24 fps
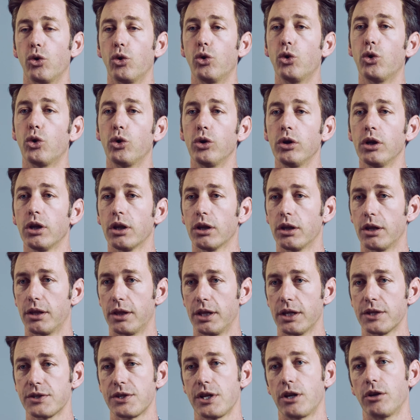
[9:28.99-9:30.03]
or the
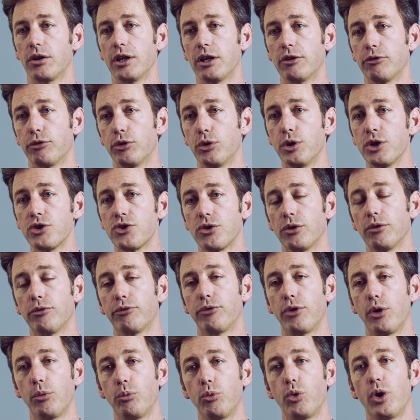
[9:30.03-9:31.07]
things that are influential
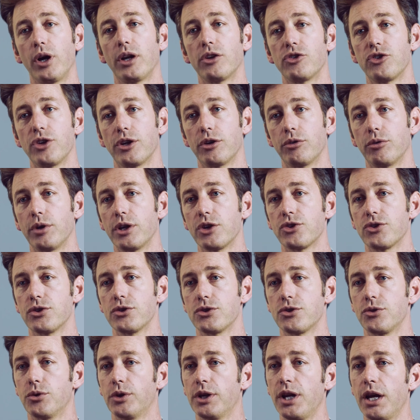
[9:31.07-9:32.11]
from one generation
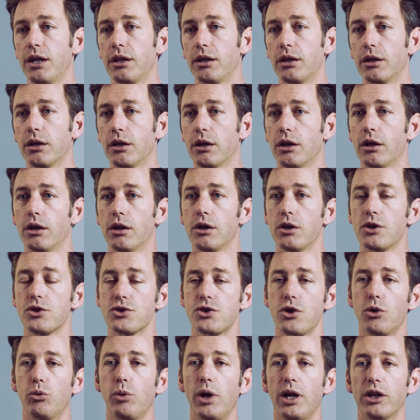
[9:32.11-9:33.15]
to another.
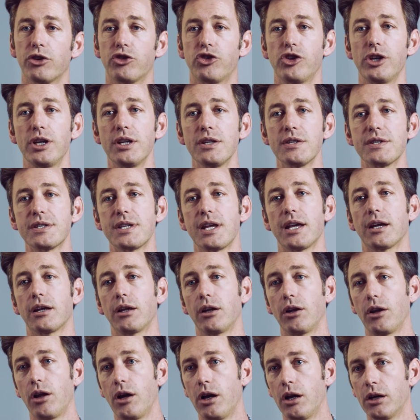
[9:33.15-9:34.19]
So while genes take a
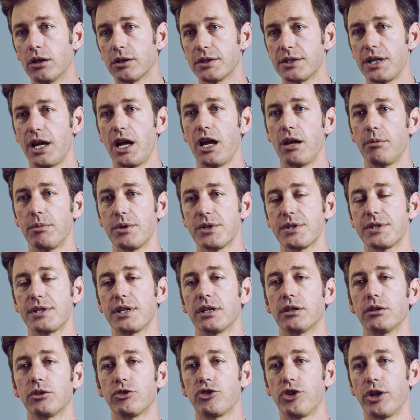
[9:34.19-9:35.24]
long time, a
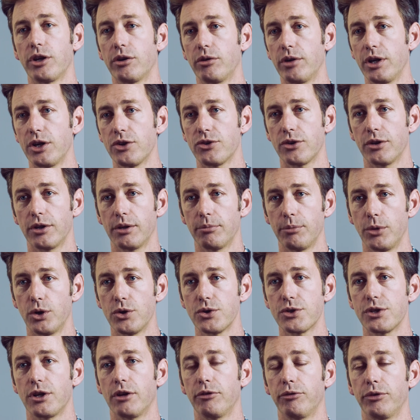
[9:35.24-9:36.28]
single generation
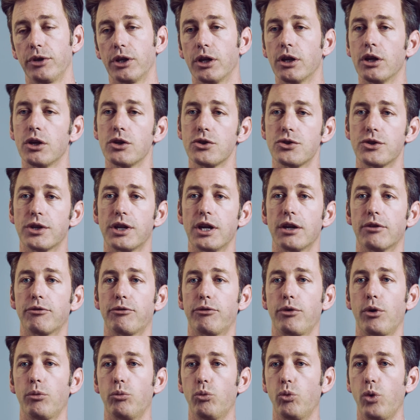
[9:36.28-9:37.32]
most often, to get
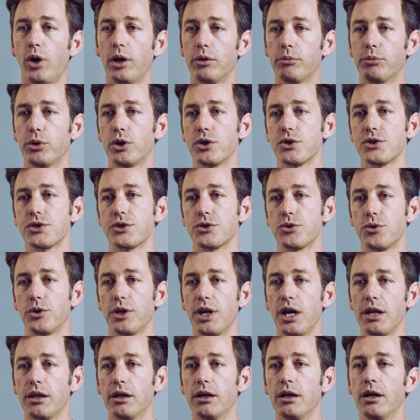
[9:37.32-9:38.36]
from one person to
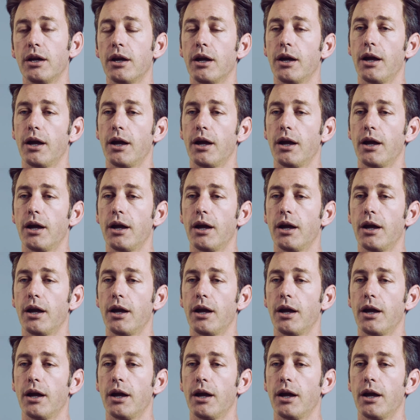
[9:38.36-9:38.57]
another,